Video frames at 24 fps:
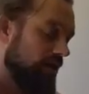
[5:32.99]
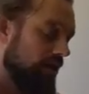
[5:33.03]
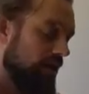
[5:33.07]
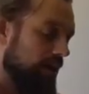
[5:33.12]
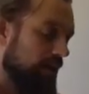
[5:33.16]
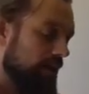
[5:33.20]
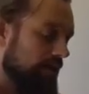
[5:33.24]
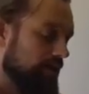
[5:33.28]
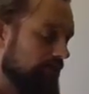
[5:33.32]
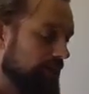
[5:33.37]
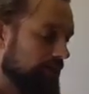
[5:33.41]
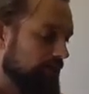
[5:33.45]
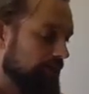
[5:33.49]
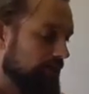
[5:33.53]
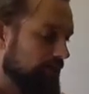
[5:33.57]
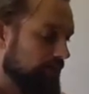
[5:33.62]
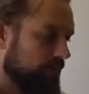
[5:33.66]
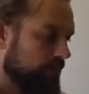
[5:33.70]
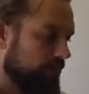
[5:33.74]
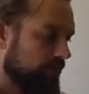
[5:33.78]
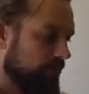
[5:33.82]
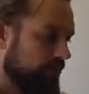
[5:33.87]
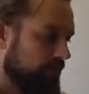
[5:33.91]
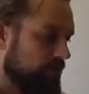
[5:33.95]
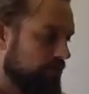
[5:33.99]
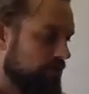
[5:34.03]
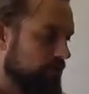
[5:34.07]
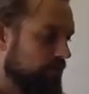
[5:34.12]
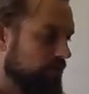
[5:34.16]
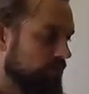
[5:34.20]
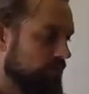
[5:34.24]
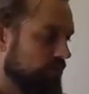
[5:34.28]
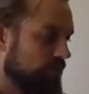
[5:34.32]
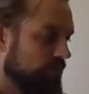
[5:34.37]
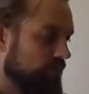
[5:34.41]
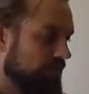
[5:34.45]
a
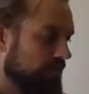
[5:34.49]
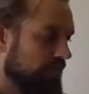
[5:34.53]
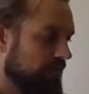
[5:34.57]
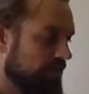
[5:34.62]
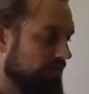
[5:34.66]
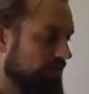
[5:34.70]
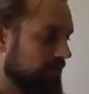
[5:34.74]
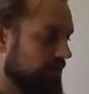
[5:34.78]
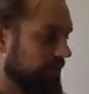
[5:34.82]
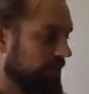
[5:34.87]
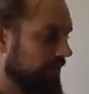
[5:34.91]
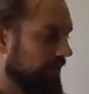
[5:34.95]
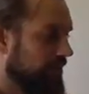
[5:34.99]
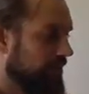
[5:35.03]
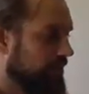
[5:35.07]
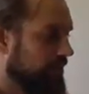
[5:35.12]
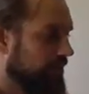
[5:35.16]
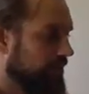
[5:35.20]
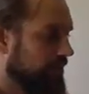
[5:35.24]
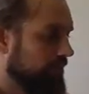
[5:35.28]
student's needs are met,